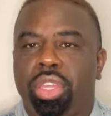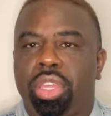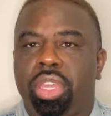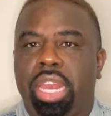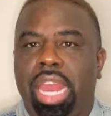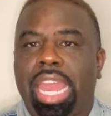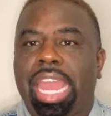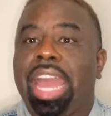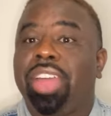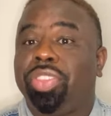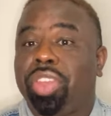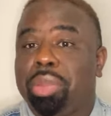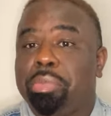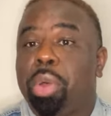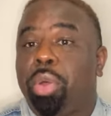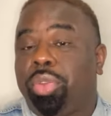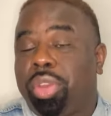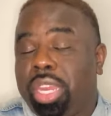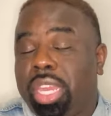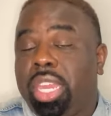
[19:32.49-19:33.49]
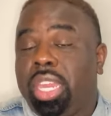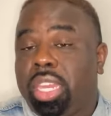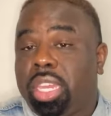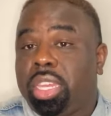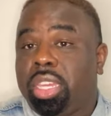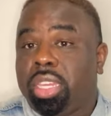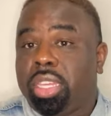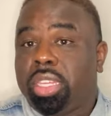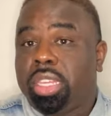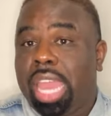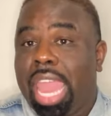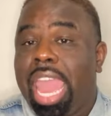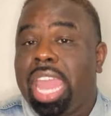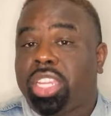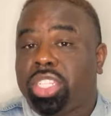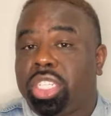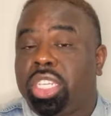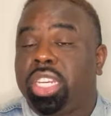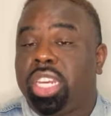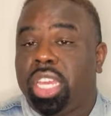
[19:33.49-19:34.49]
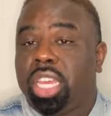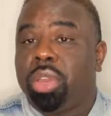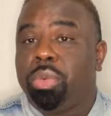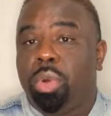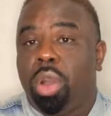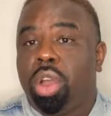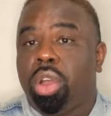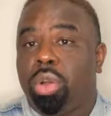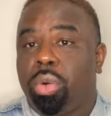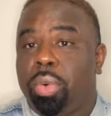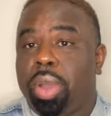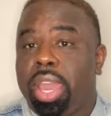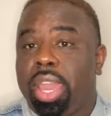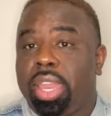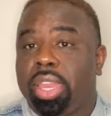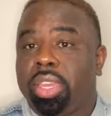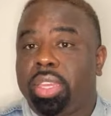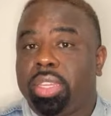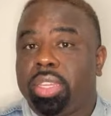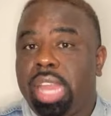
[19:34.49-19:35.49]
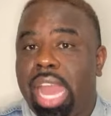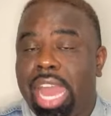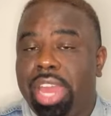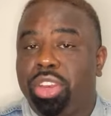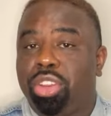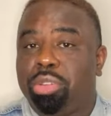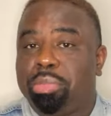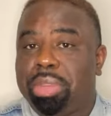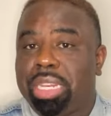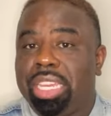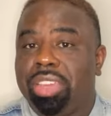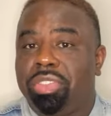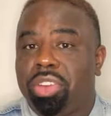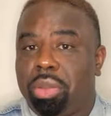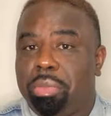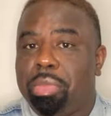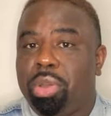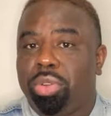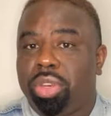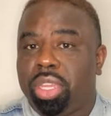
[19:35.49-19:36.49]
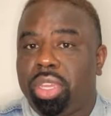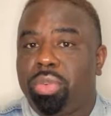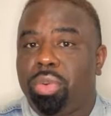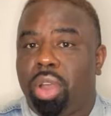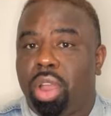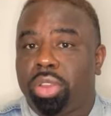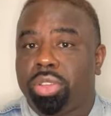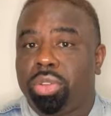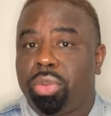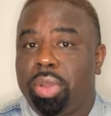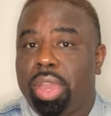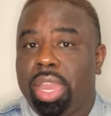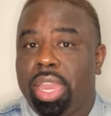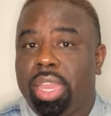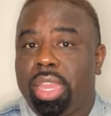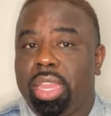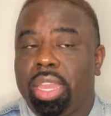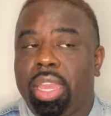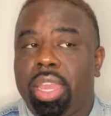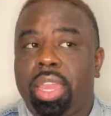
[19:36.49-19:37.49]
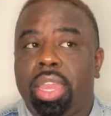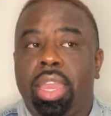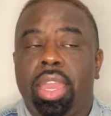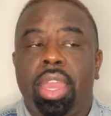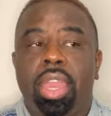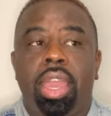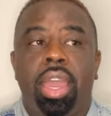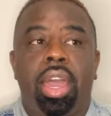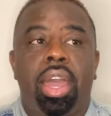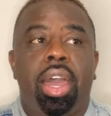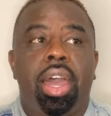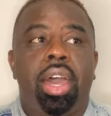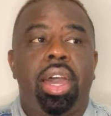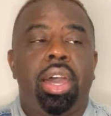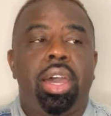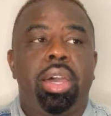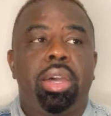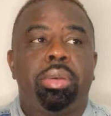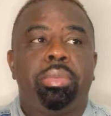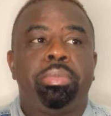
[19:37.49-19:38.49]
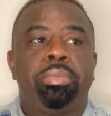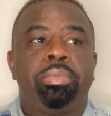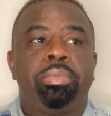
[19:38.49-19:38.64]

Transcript: Like, I think Monique actually did walk away. I do believe that Monique walked away. I